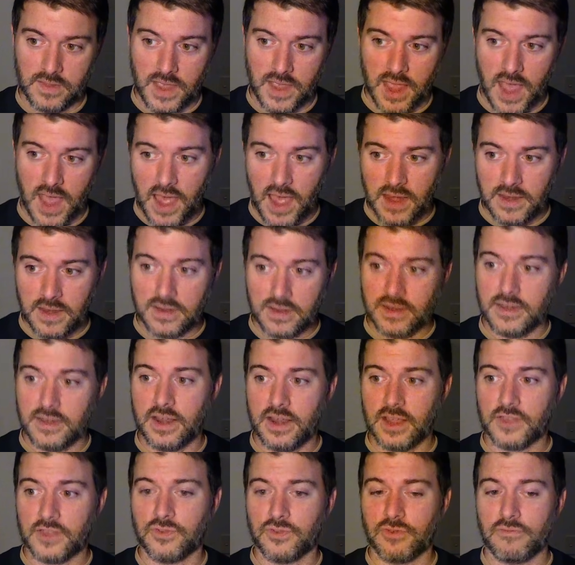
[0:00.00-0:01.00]
added an
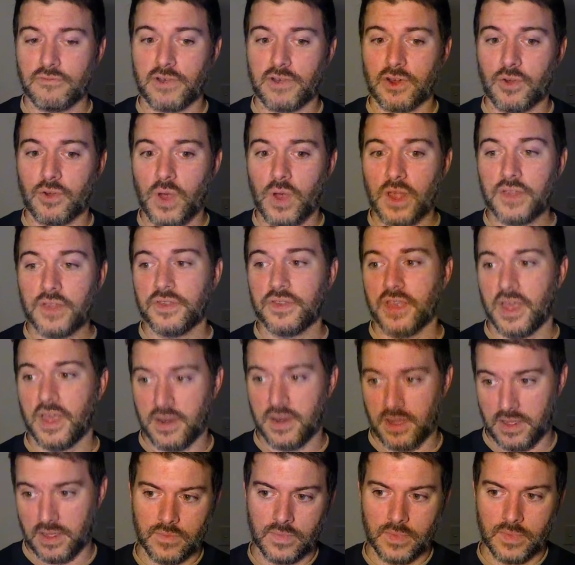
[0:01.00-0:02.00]
extra request
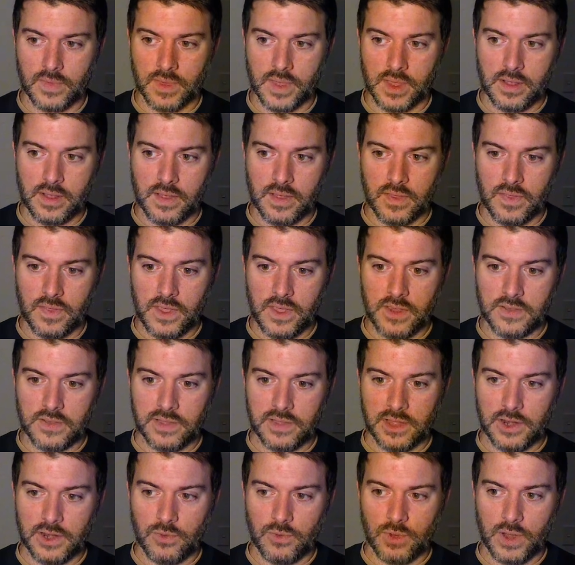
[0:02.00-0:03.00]
header. This
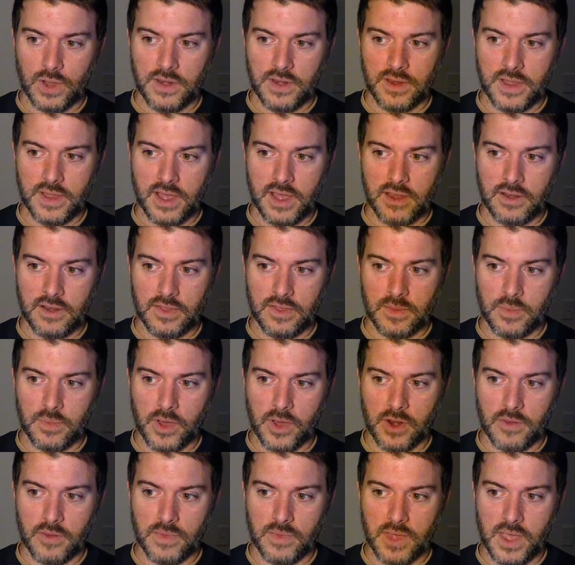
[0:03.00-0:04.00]
little one down at the
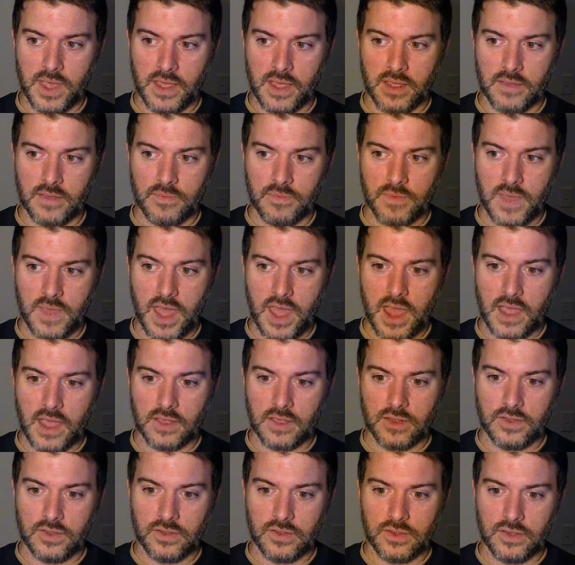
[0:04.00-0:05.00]
bottom there,
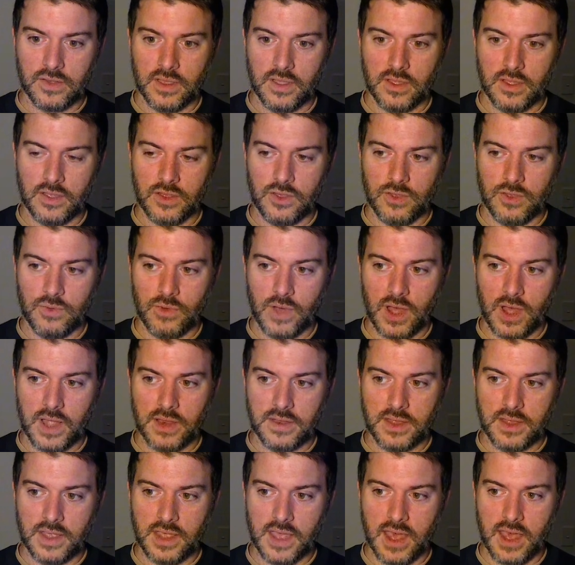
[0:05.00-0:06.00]

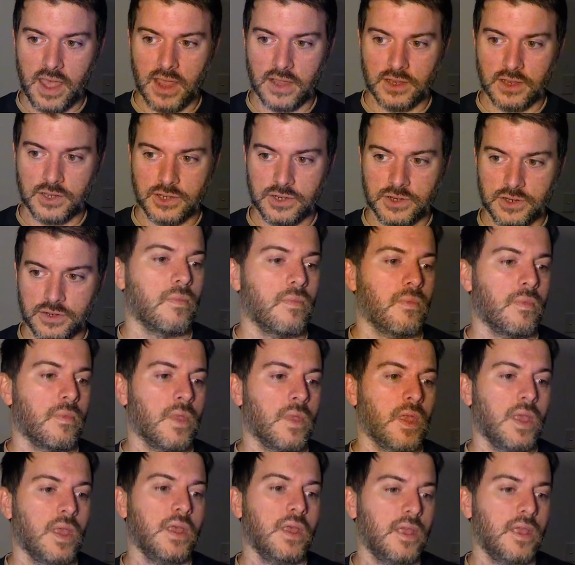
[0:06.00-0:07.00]
XUIDH.
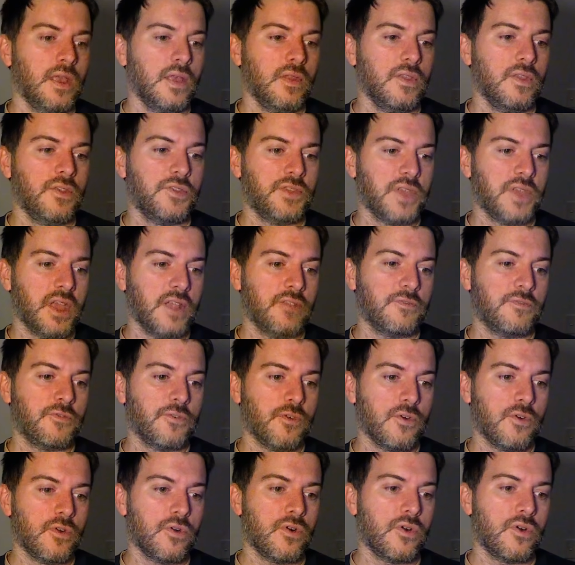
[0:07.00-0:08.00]
This stands
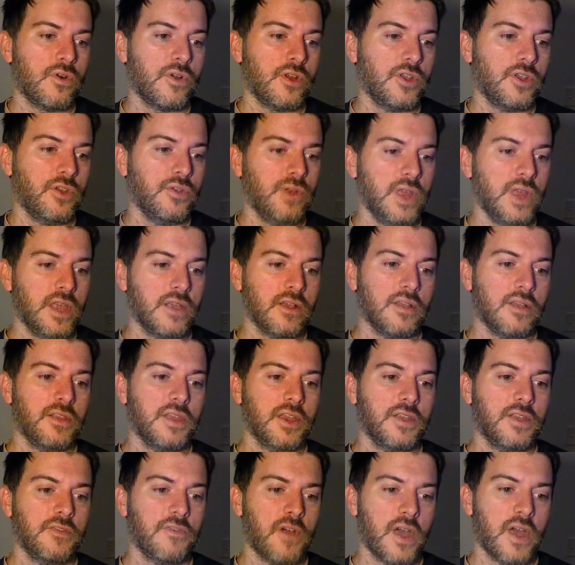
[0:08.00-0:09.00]
for Unique
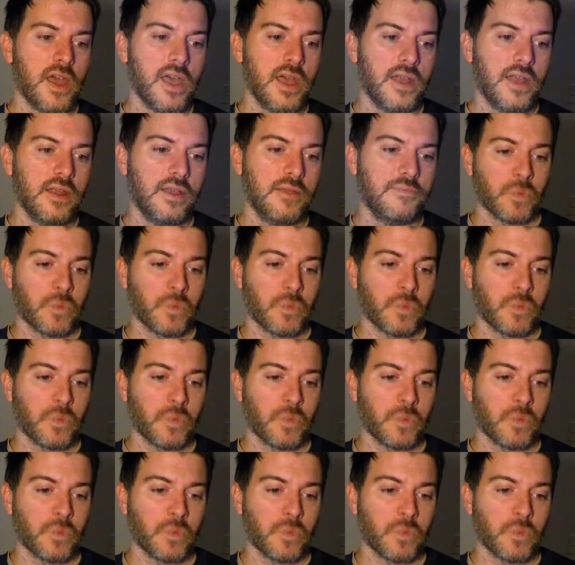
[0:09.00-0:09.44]
Identifier Header,